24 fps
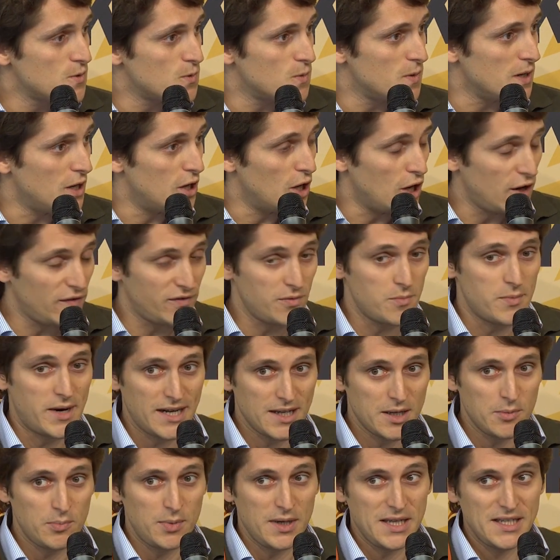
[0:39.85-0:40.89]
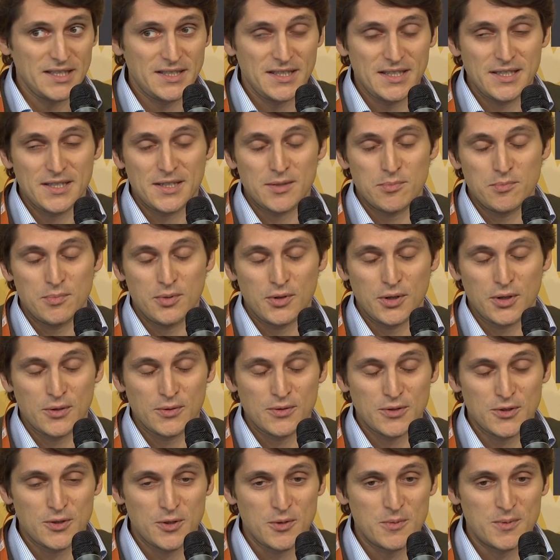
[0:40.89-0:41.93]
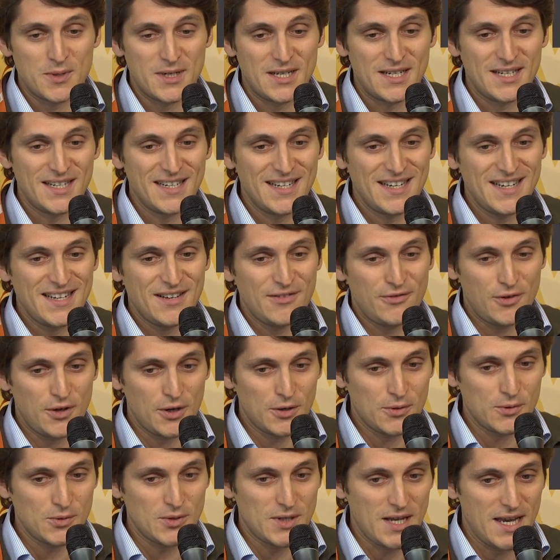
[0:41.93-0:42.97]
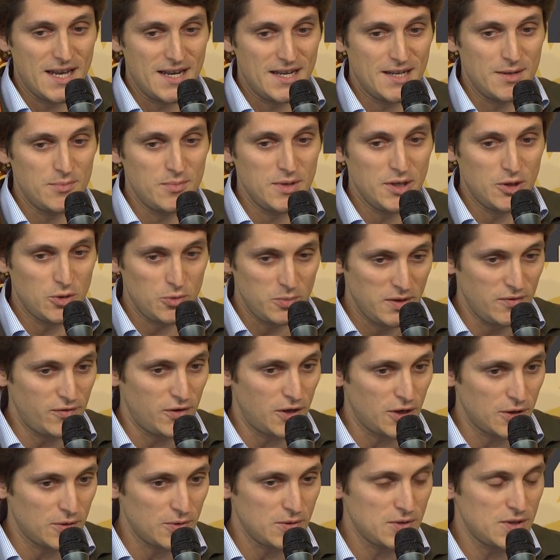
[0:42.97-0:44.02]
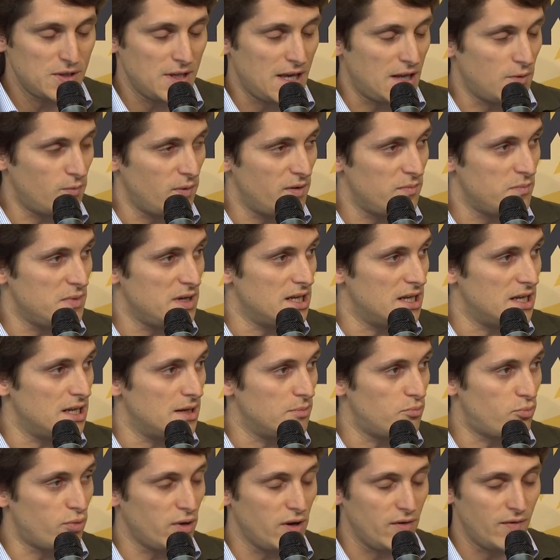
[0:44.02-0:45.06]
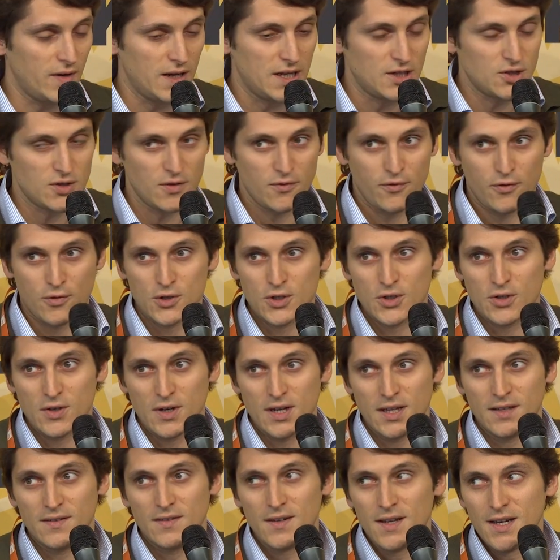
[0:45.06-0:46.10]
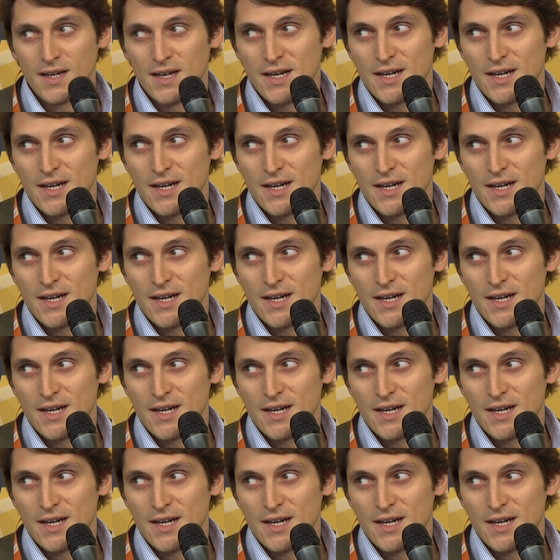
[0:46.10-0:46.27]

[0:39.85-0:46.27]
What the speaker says: We love marketplaces, both consumer focused and the B2B focused, and we've been privileged and fortunate